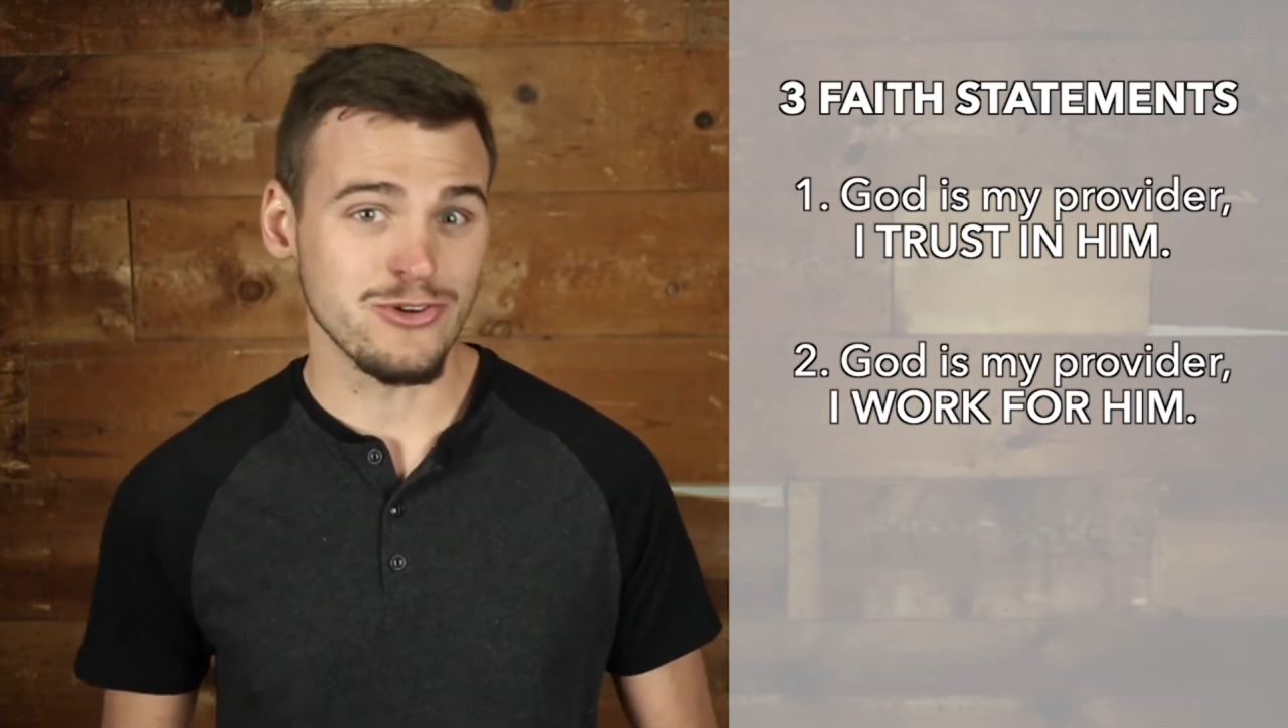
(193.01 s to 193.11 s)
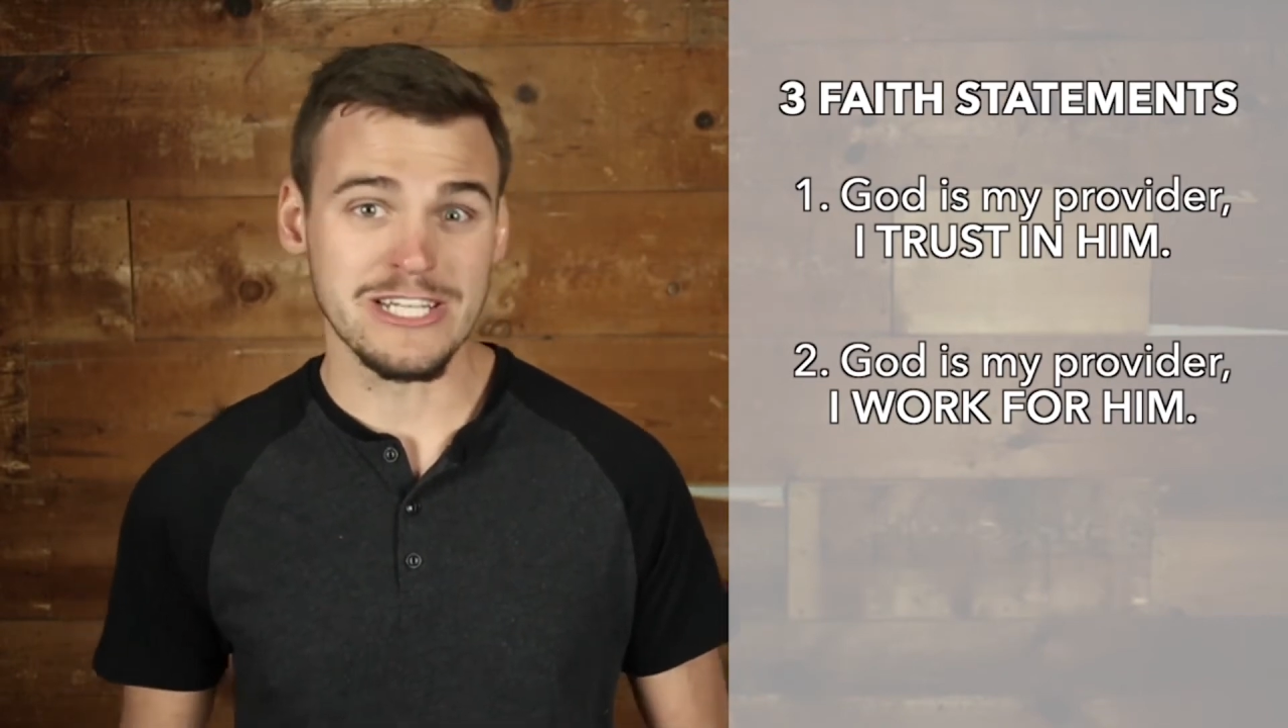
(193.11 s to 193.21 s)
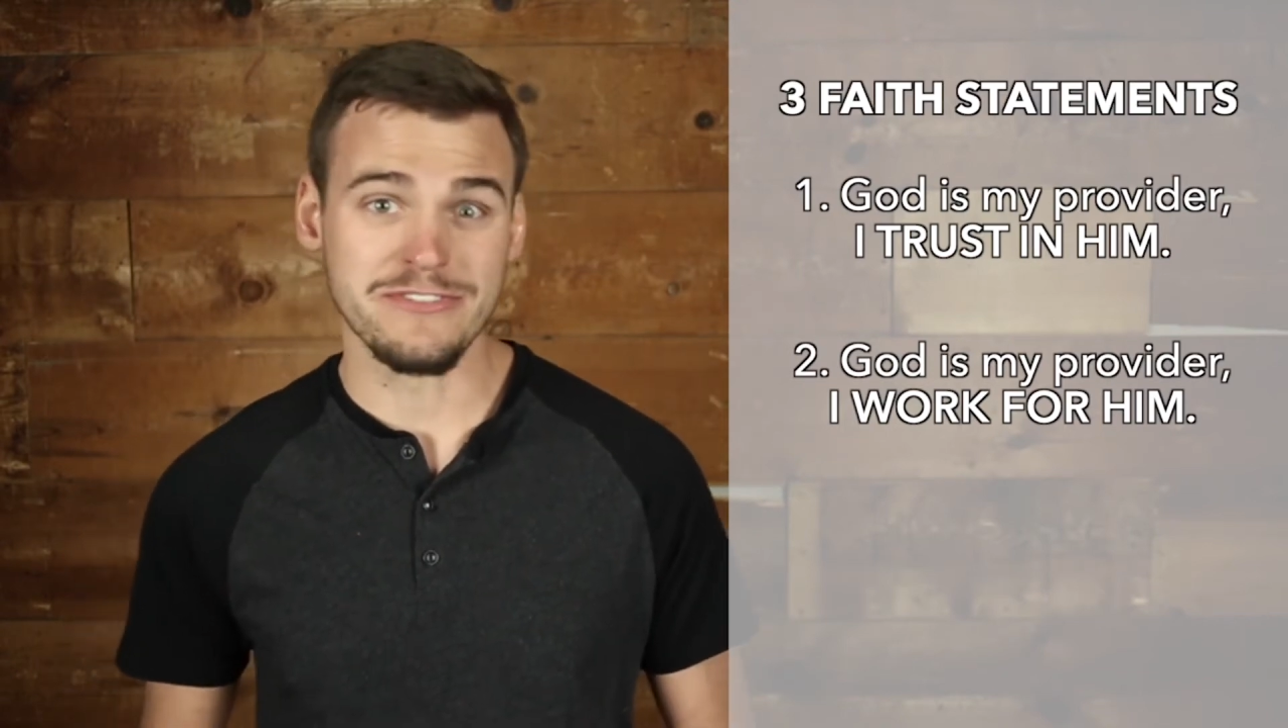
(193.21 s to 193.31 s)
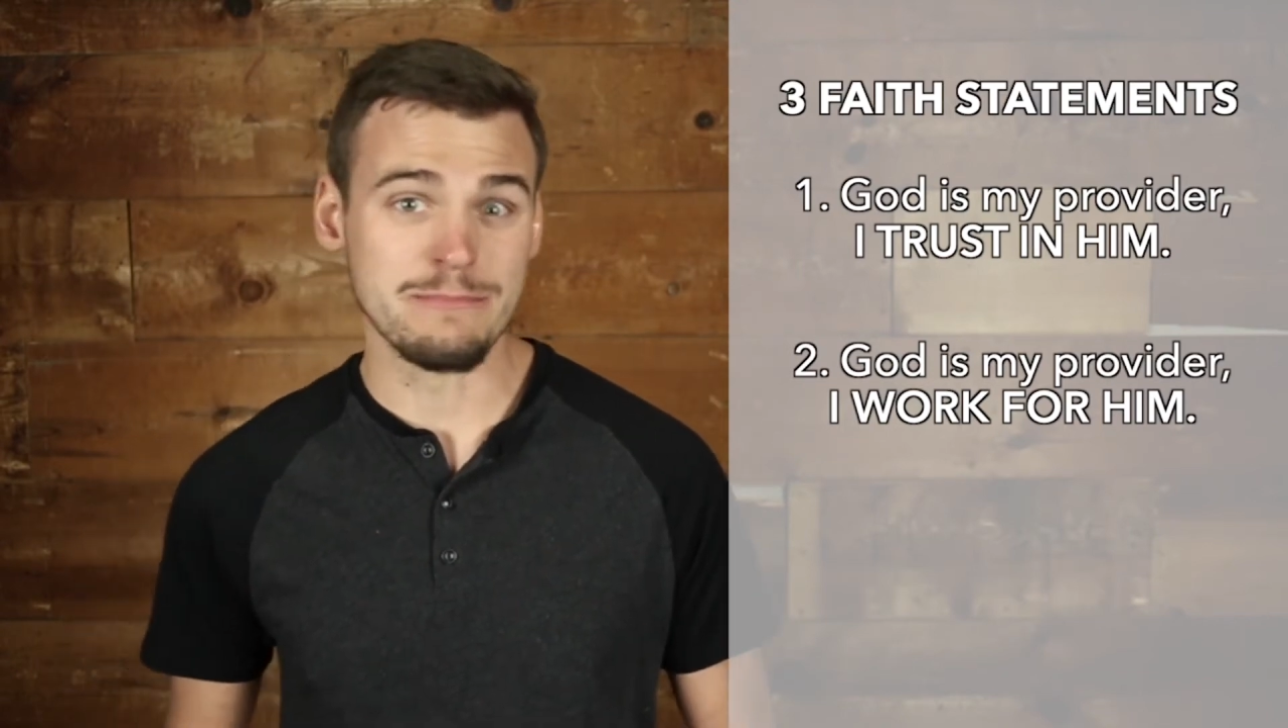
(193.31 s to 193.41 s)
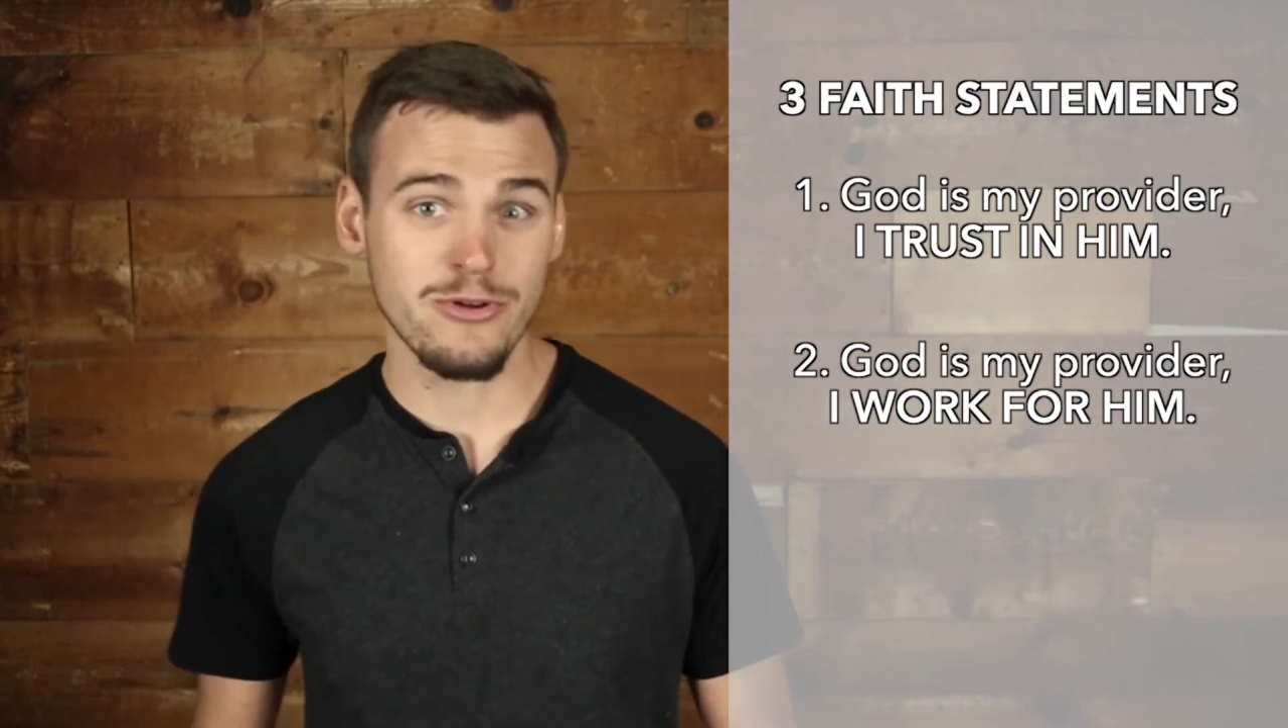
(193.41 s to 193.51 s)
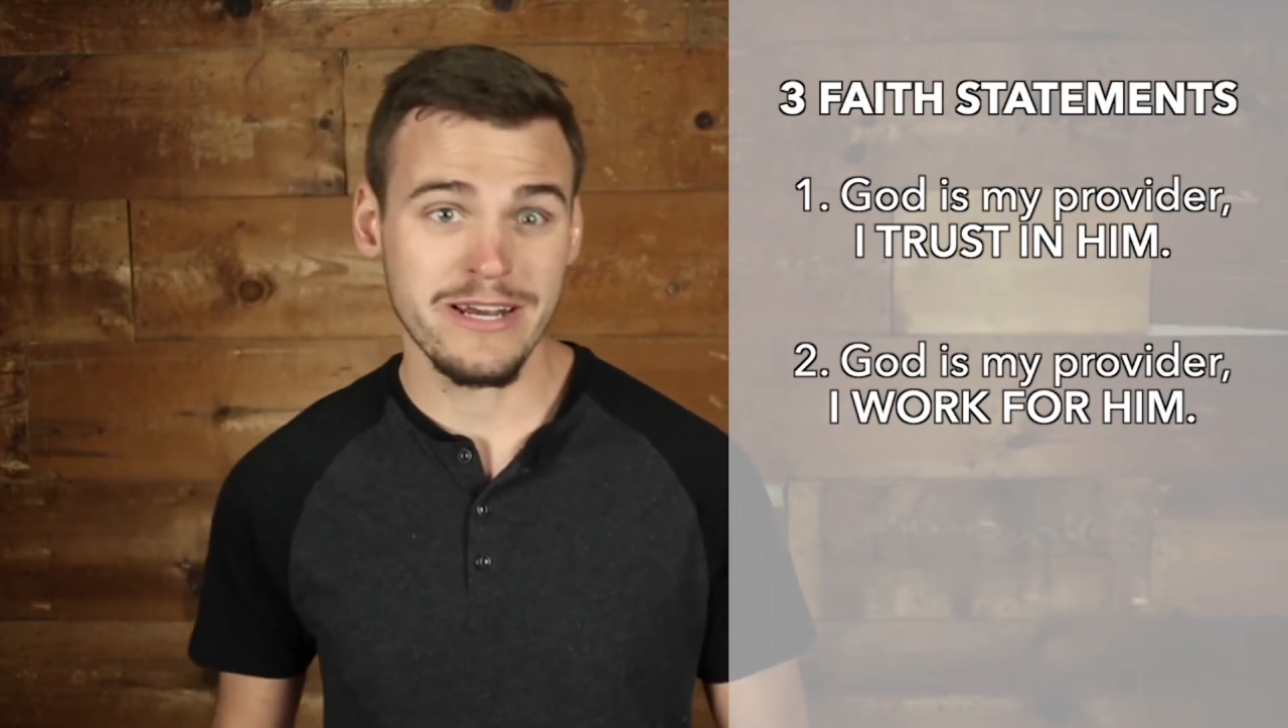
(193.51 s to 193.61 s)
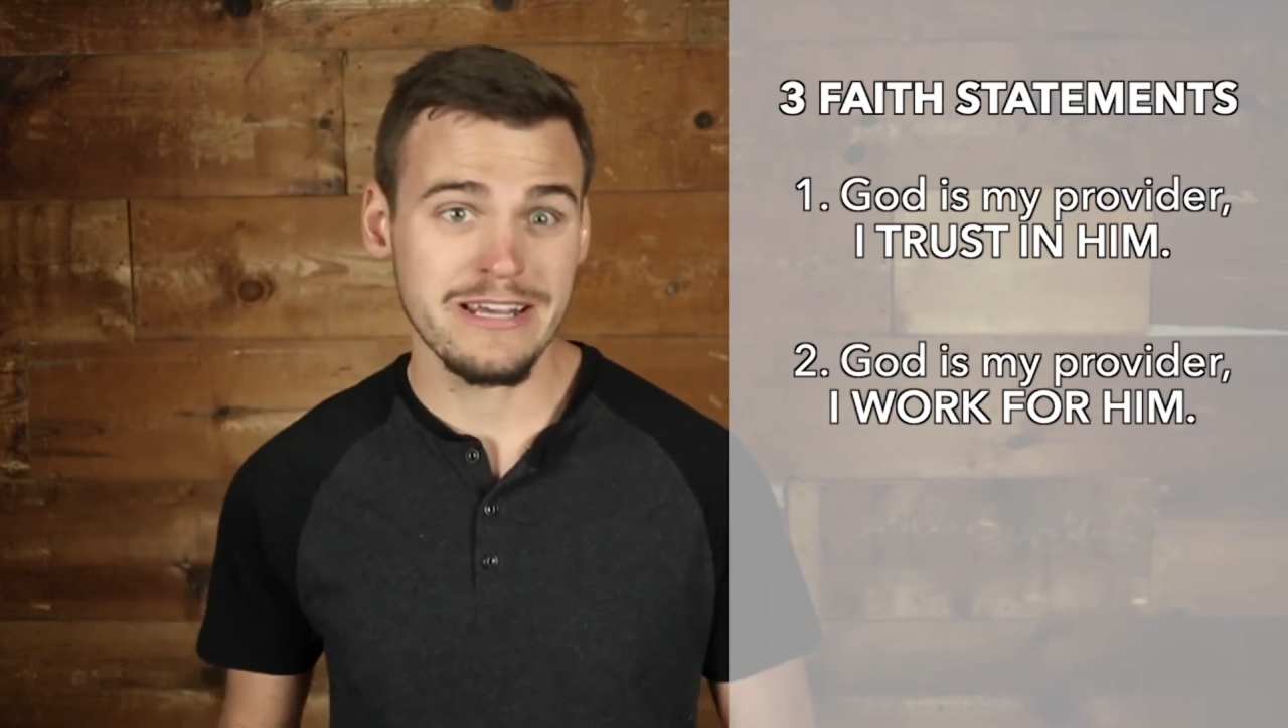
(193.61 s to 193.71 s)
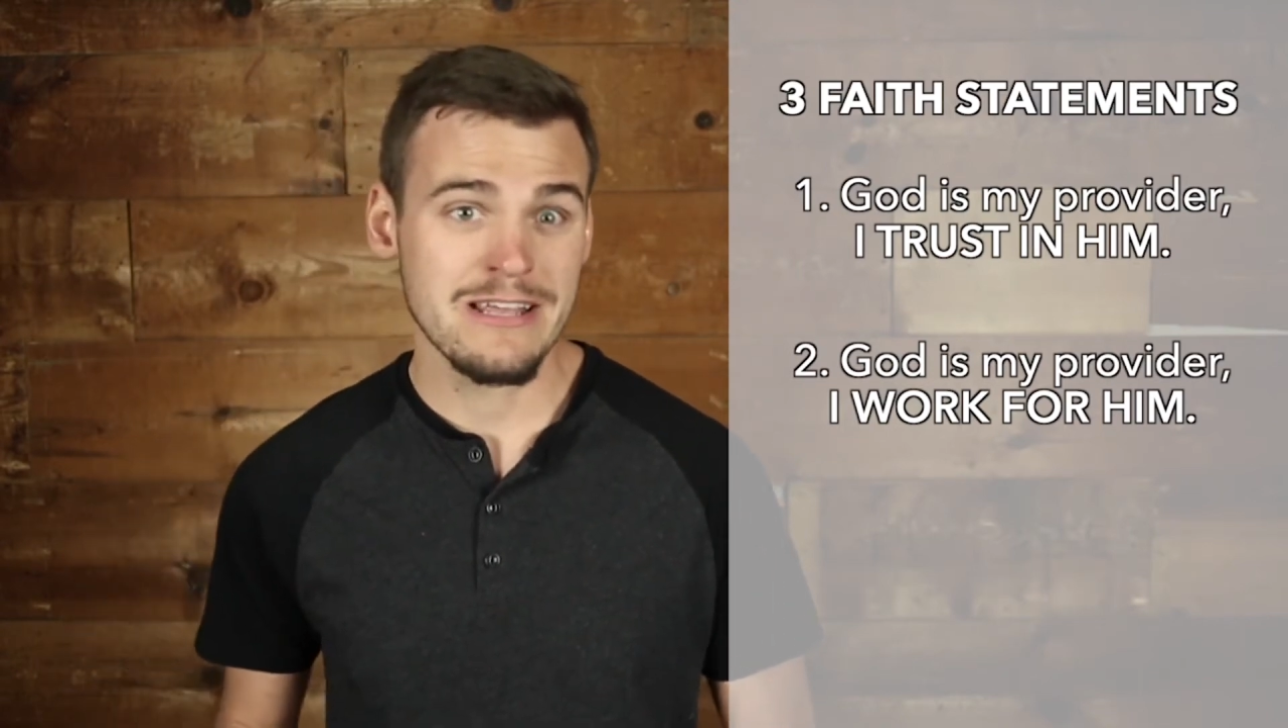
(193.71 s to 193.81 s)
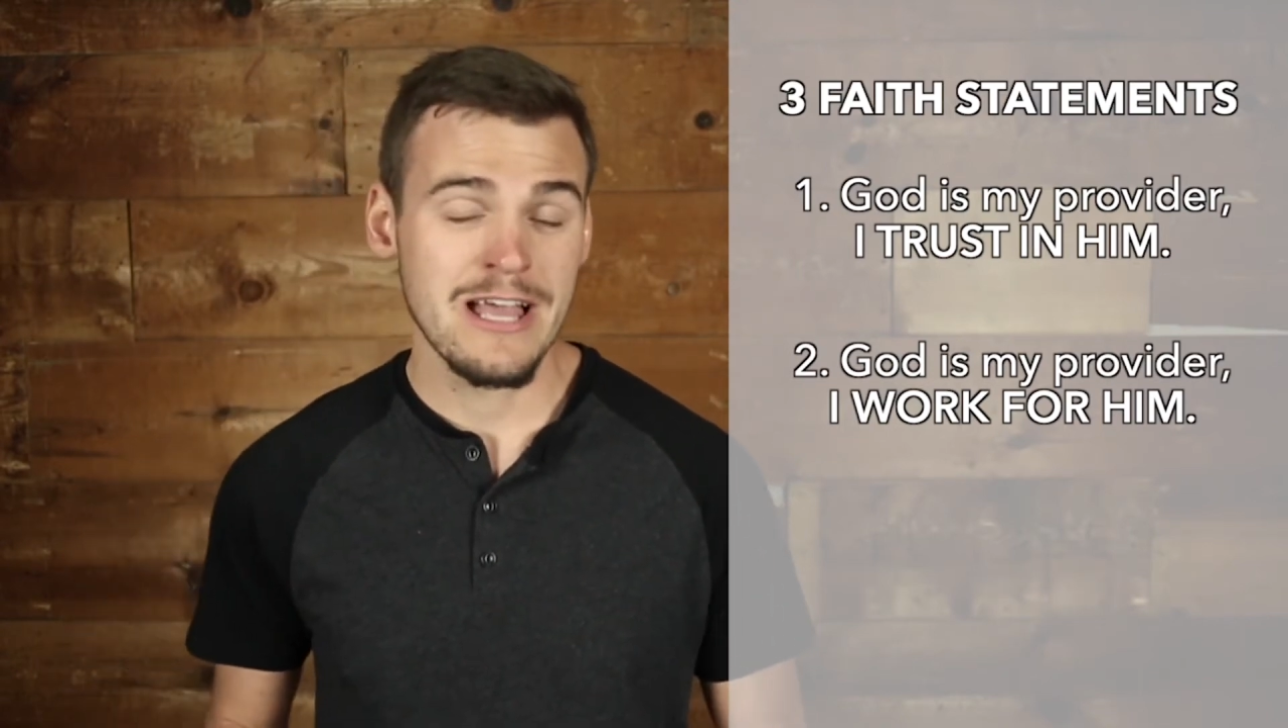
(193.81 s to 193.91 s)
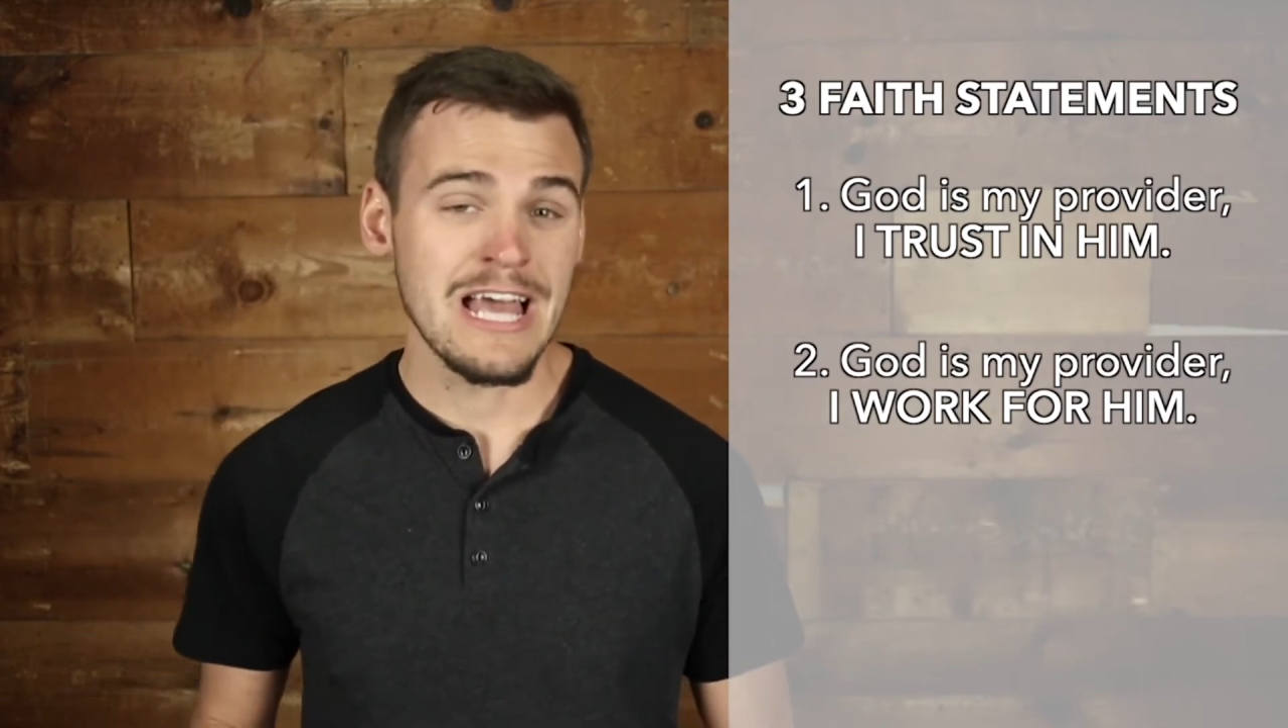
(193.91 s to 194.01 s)
gracefully put
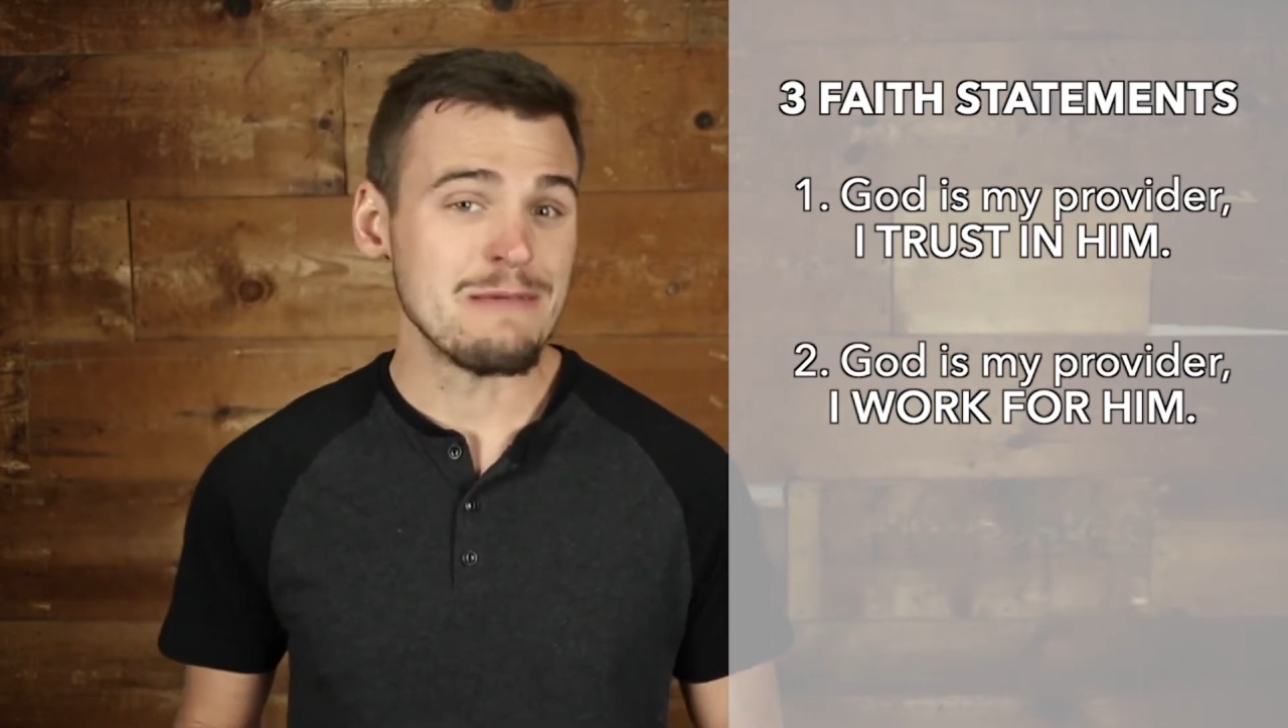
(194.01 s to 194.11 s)
it,